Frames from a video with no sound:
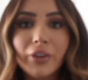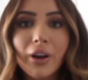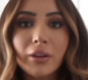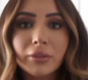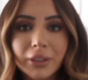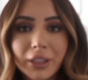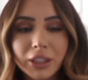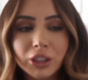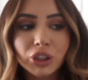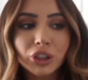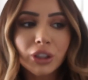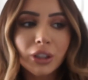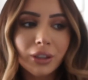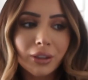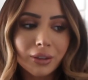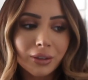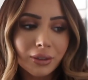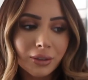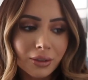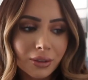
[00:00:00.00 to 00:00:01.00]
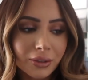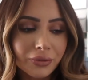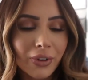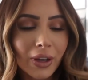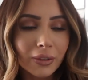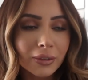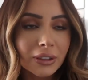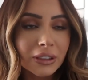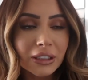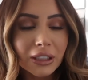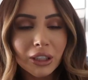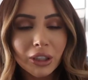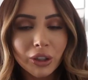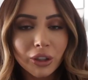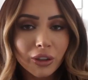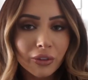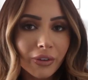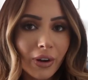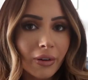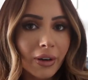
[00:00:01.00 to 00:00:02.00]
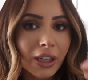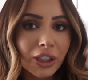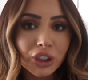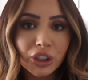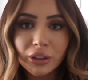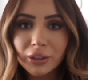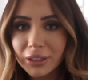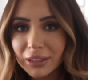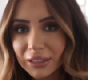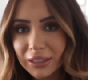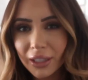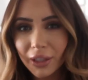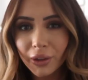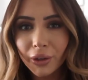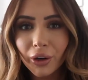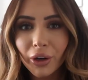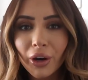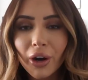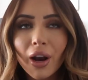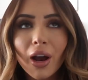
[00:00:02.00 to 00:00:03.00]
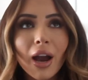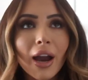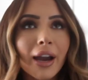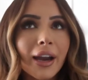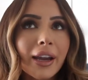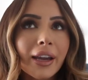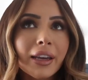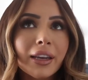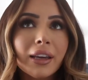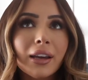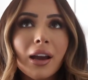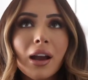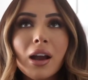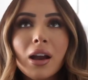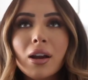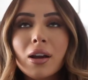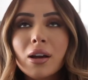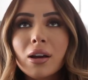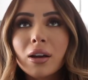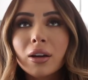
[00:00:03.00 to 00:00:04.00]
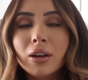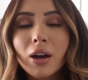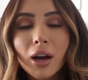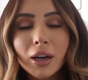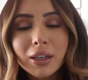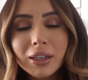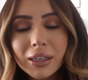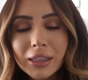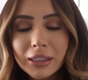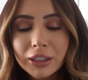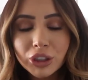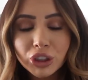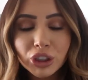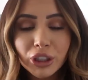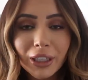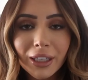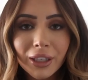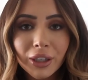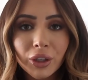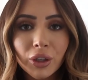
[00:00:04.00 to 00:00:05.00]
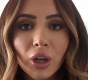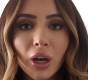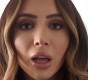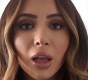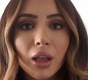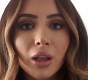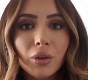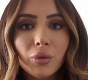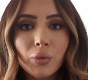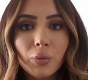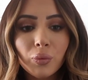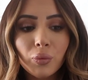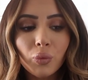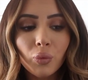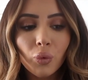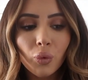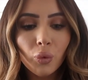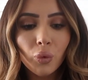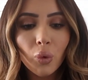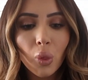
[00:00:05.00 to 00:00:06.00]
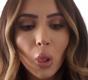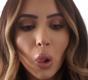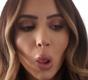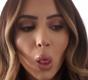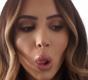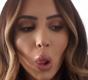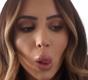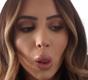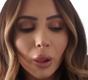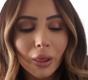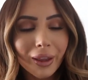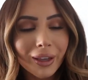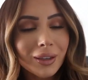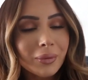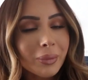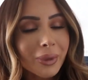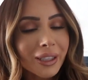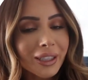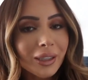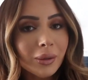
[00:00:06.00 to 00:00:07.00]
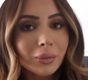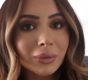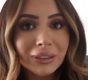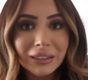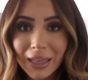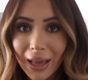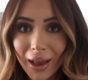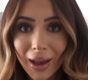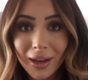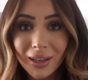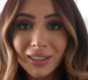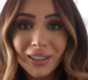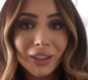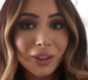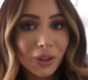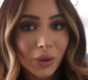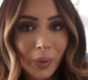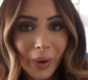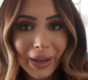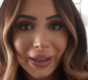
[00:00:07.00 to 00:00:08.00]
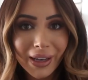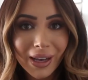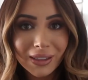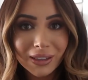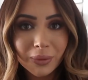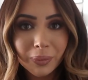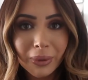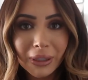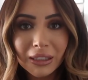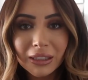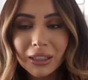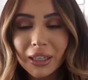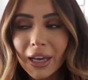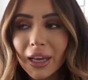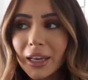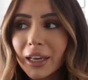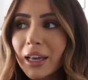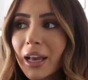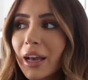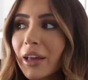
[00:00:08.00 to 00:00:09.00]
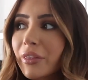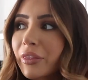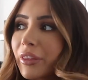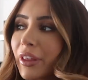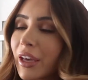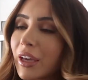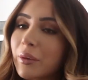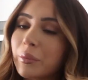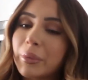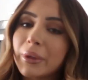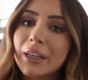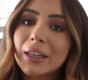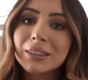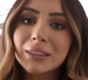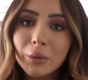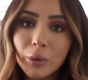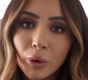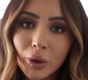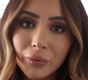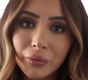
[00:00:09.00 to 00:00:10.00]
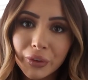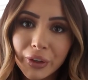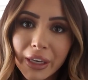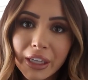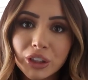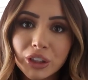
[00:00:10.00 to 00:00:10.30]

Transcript: foundation concealer. I got it in the shade light medium sand. I don't know why I can't speak today. And then because I'm going on